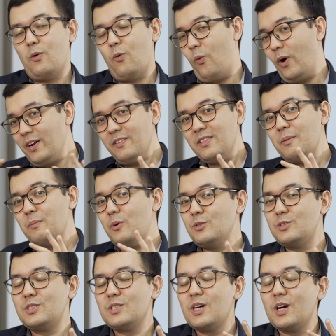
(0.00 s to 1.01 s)
One of the
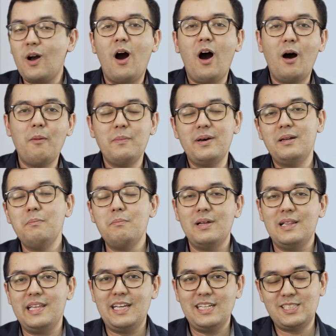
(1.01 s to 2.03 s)
most common
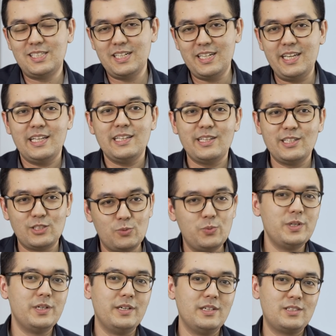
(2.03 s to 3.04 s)
Malaysian English
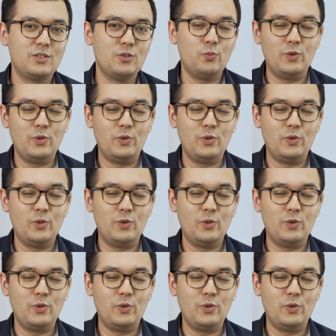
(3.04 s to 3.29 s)
words,